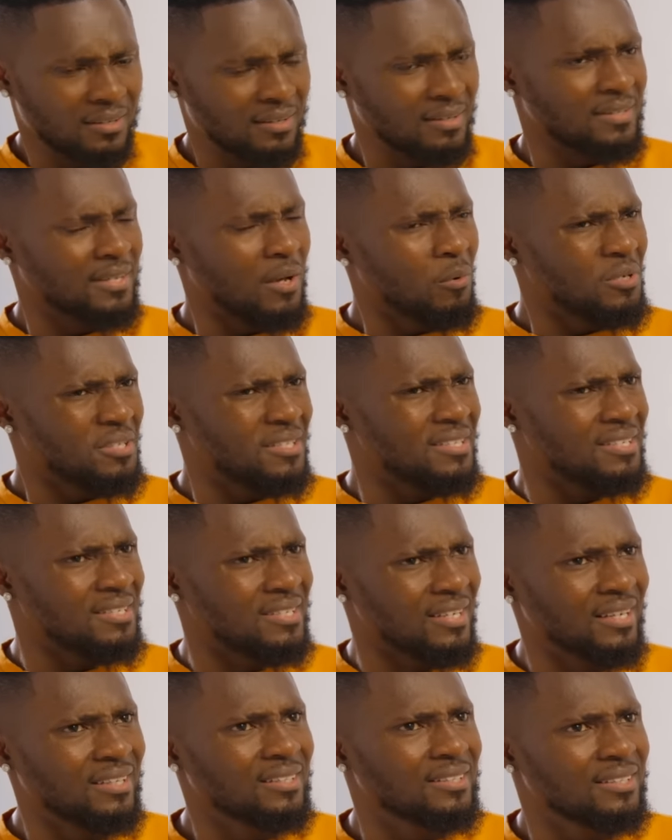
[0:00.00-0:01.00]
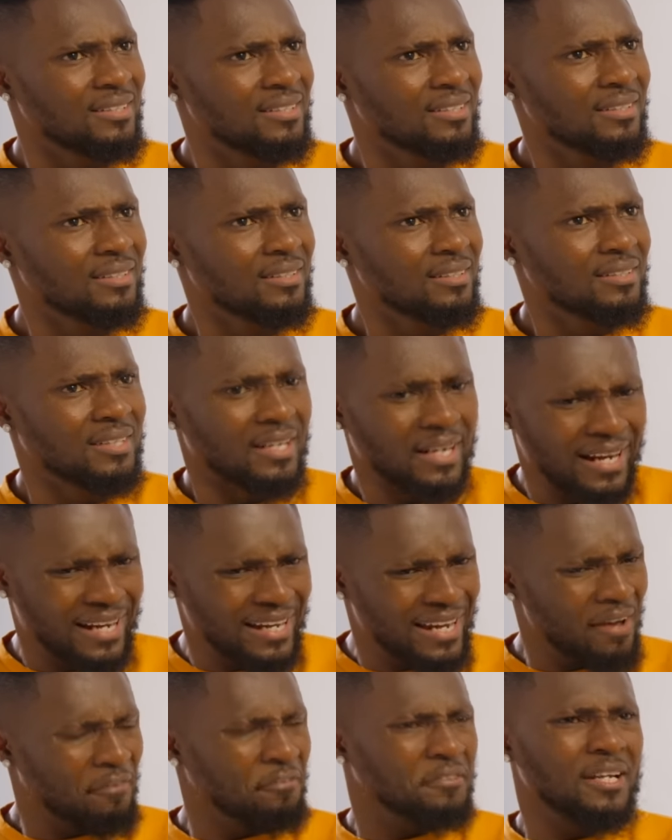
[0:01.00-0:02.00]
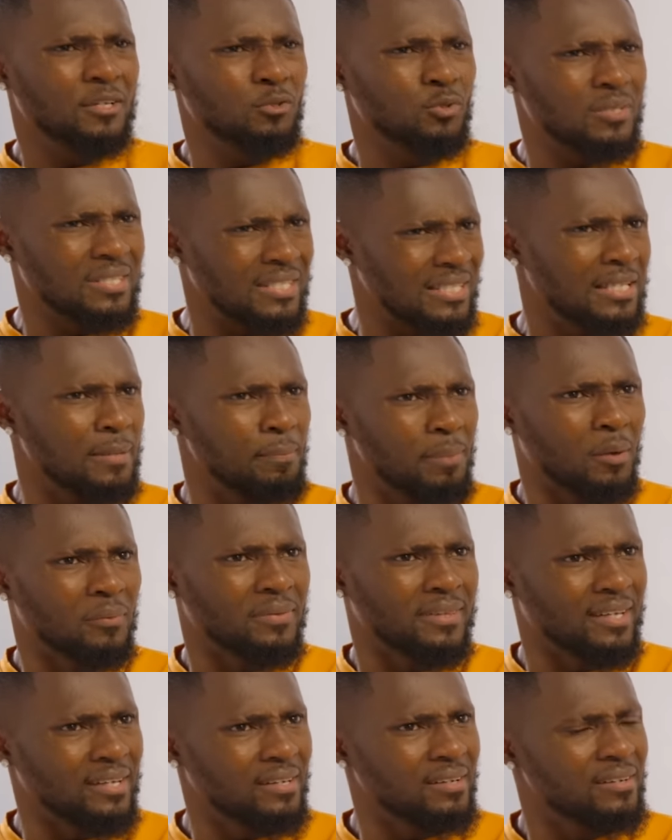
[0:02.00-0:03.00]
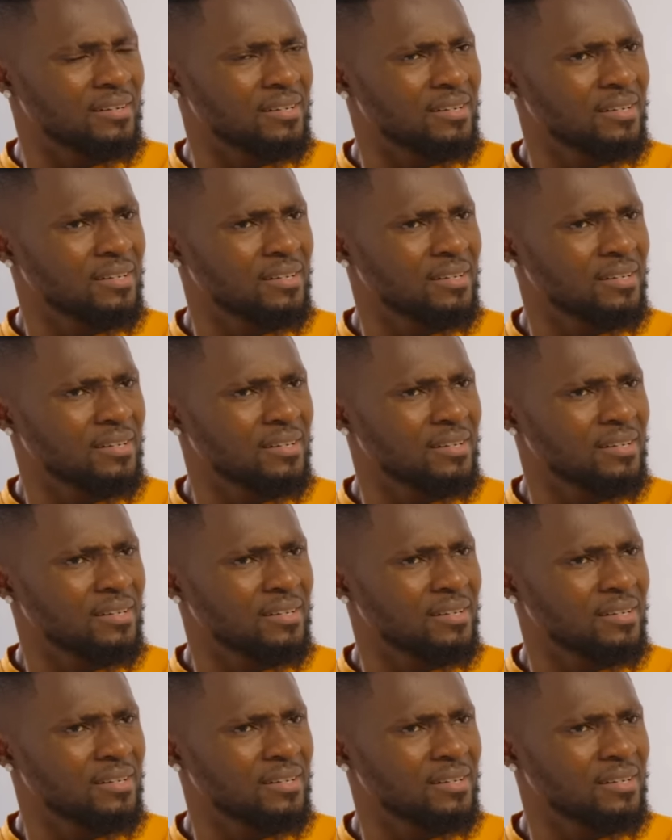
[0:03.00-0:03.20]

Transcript: Is that what she said? That I left her to sleep out there?